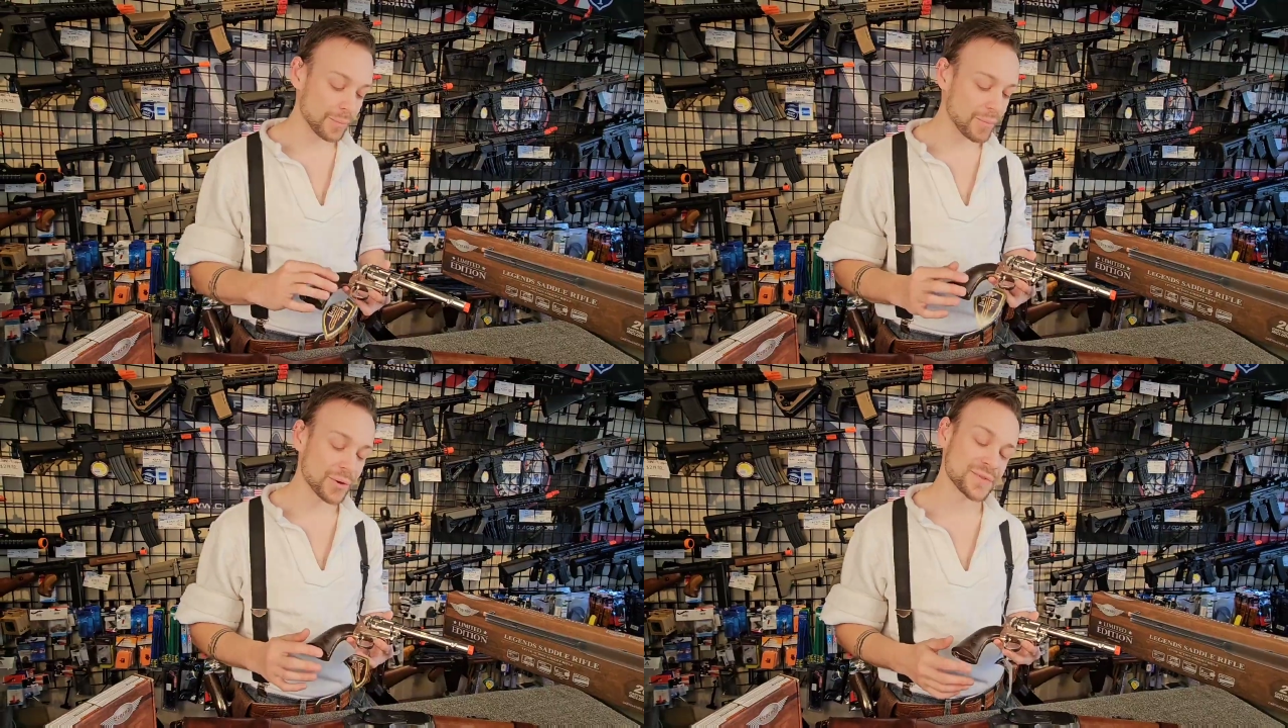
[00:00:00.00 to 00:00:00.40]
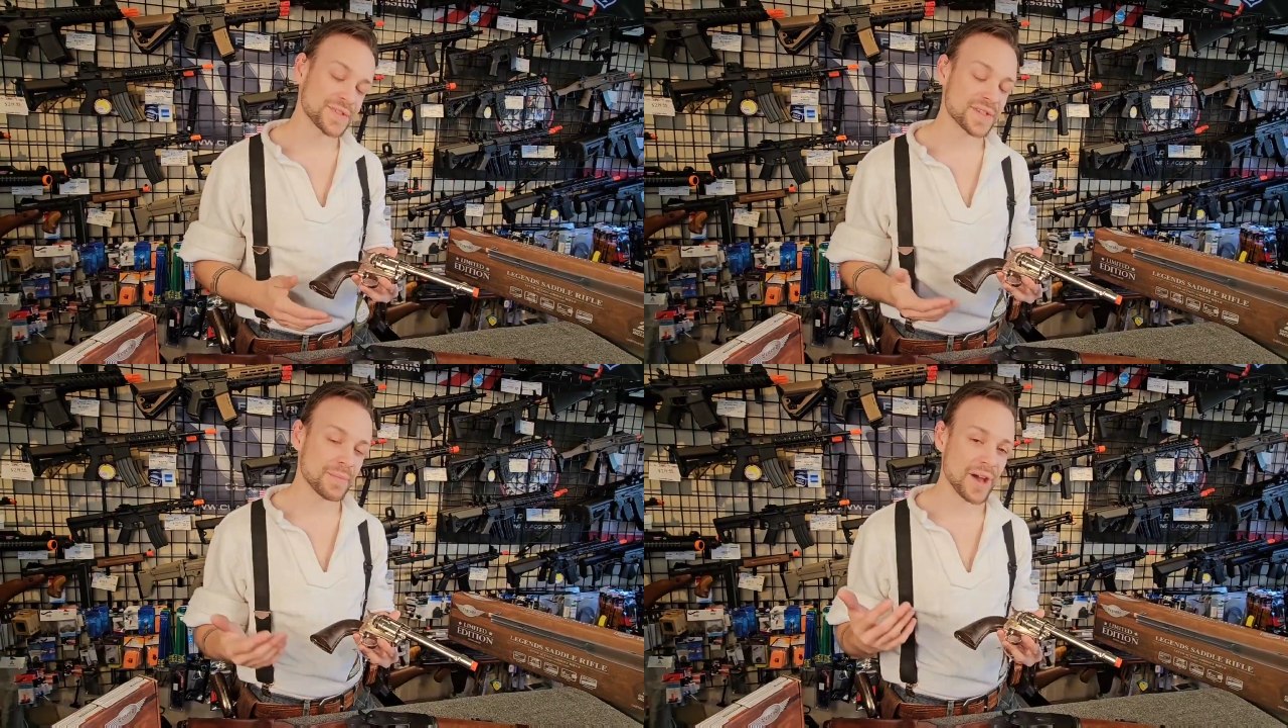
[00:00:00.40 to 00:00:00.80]
of the
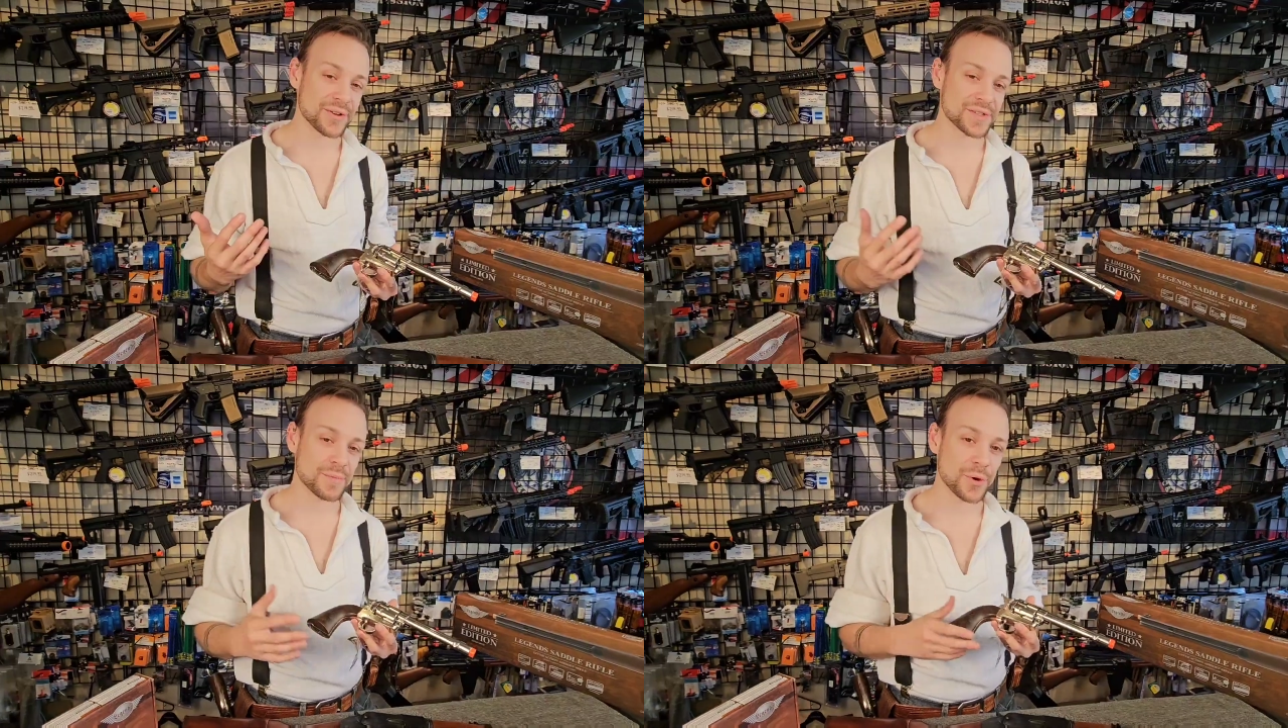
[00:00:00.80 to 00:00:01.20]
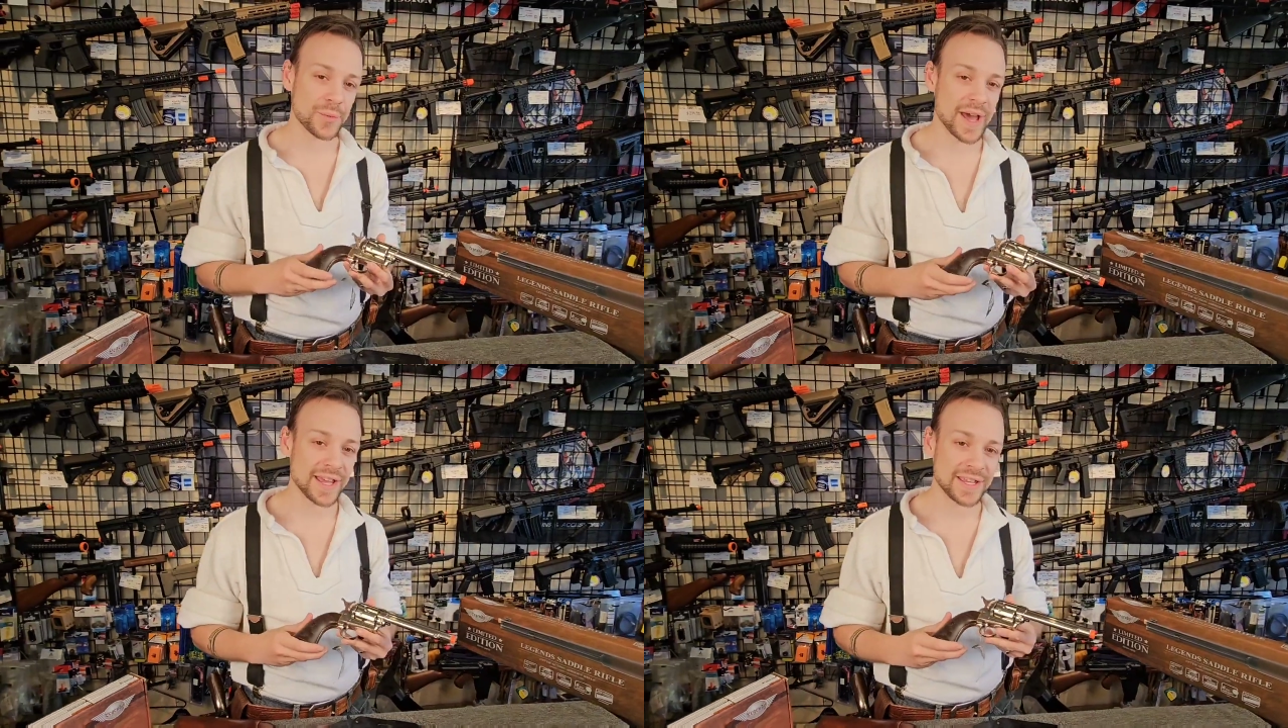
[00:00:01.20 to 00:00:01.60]
boasts about a
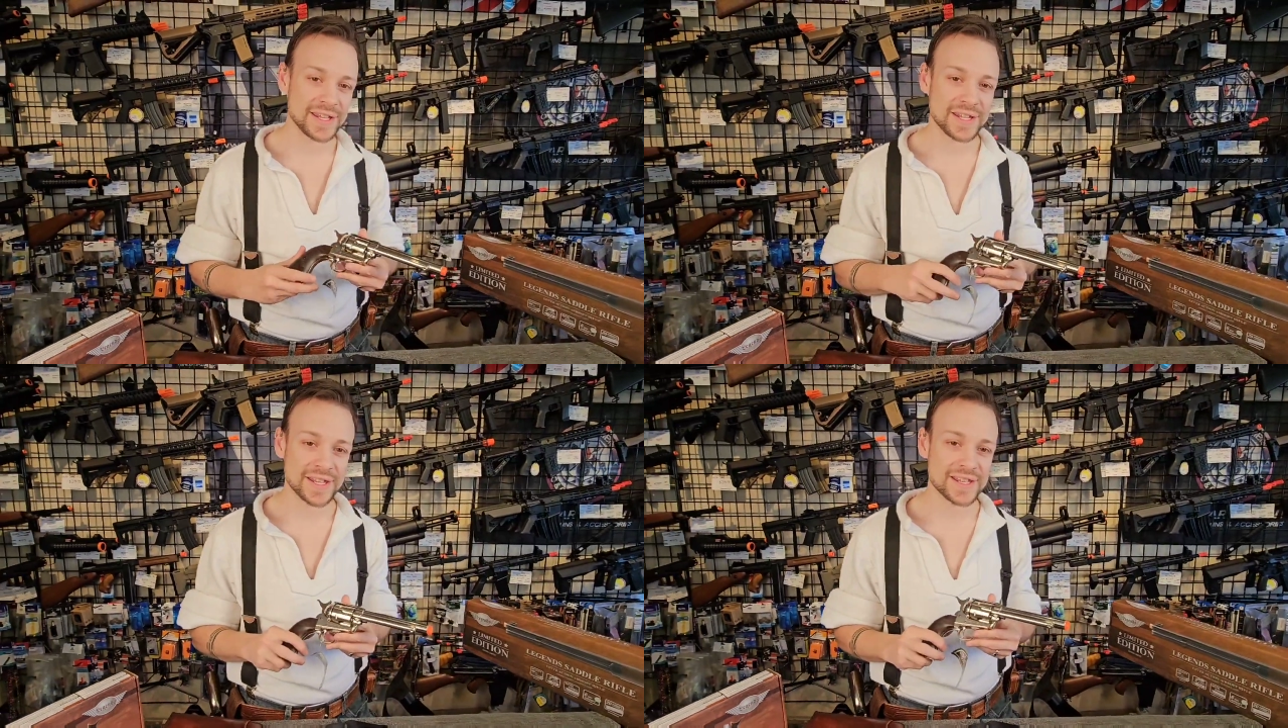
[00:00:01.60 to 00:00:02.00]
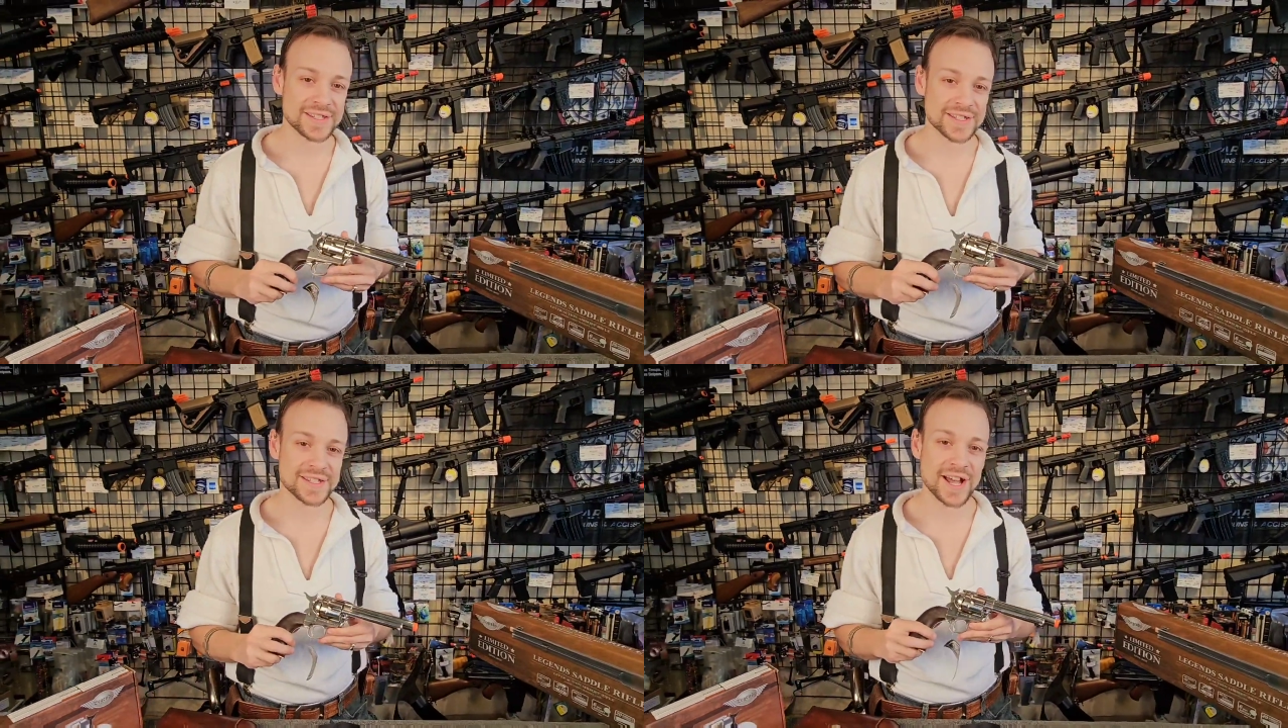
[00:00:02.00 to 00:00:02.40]
Smokewagon
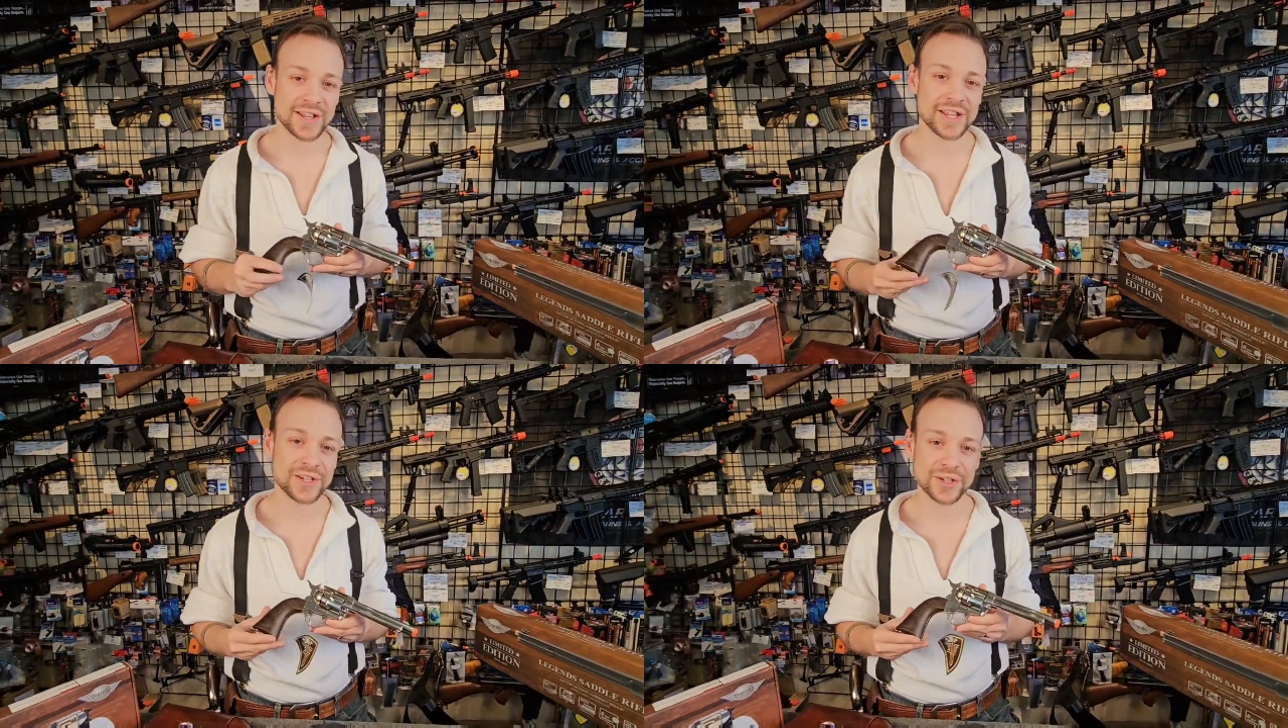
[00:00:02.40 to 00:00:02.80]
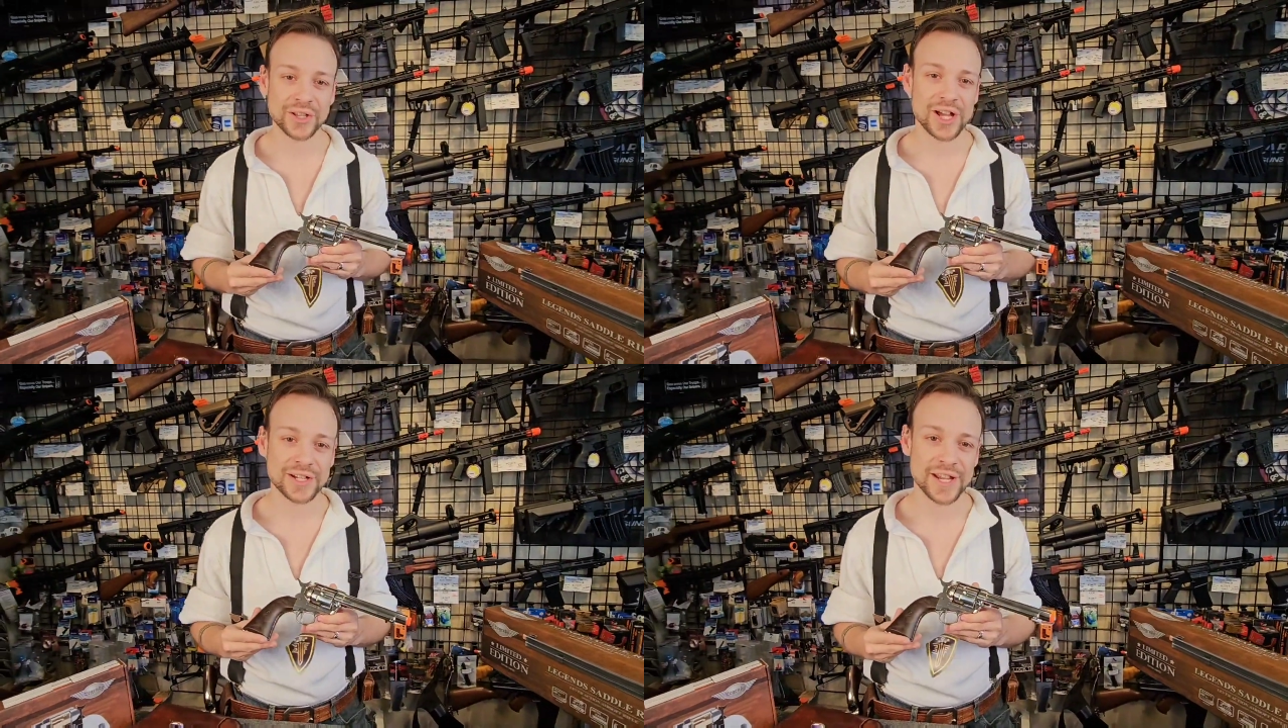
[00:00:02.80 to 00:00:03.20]
is it's not like your
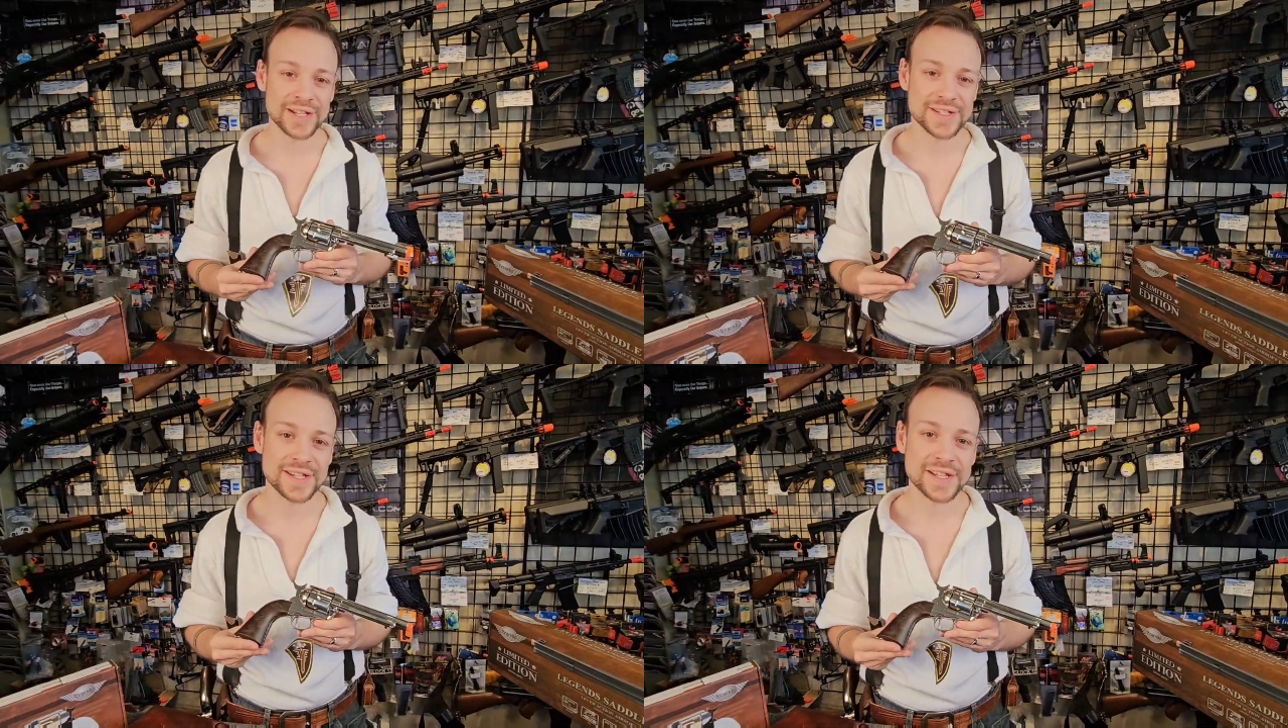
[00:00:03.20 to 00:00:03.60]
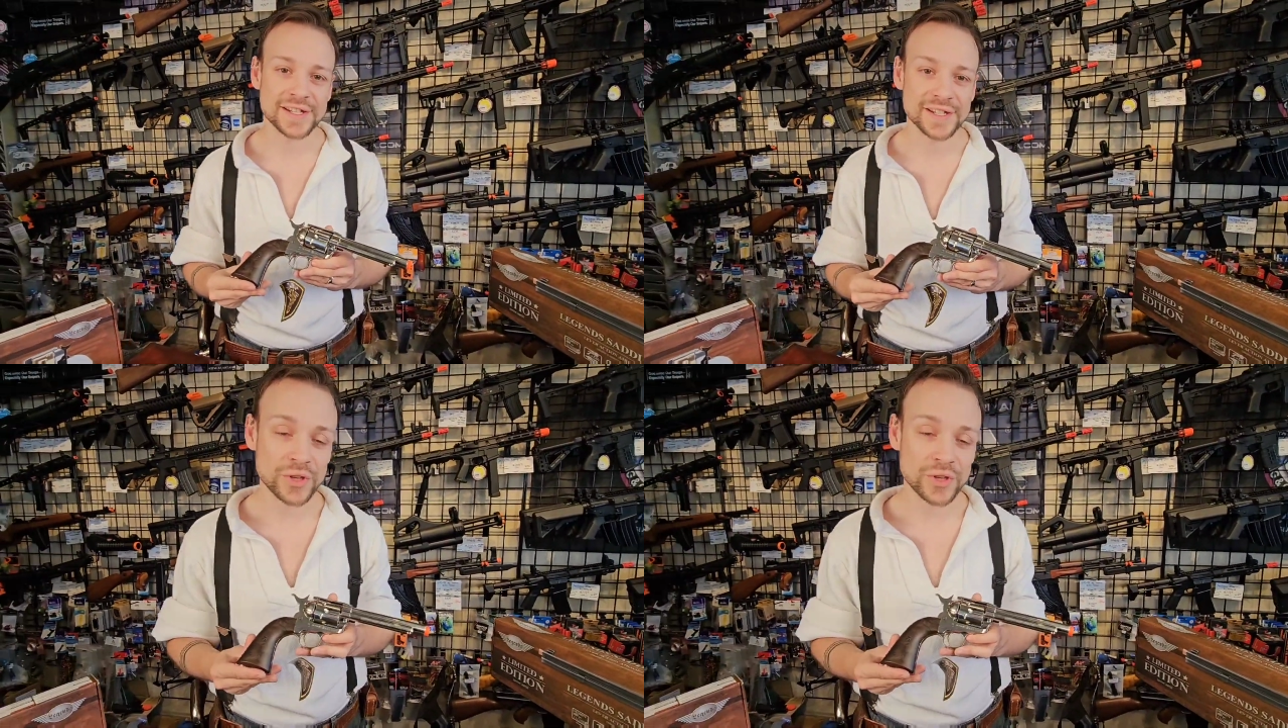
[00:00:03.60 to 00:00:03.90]
Glock 19.